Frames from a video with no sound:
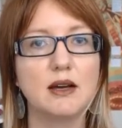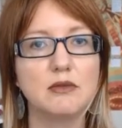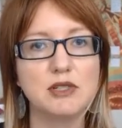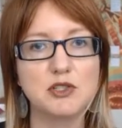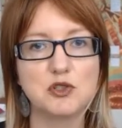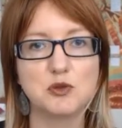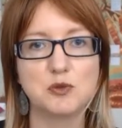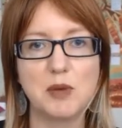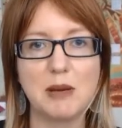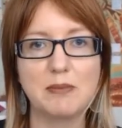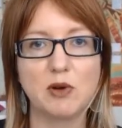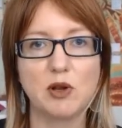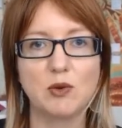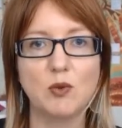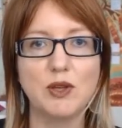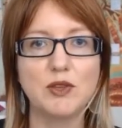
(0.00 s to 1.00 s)
research
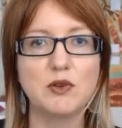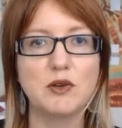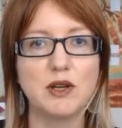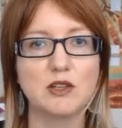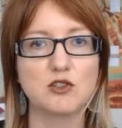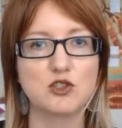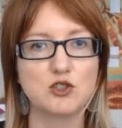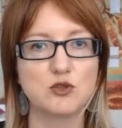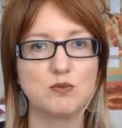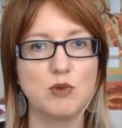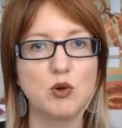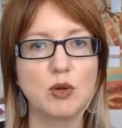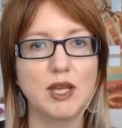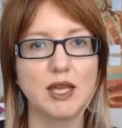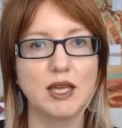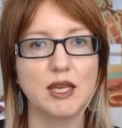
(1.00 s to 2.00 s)
paper on whether or not
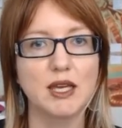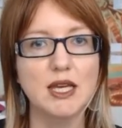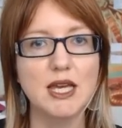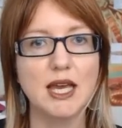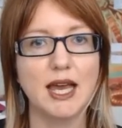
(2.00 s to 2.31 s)
smoking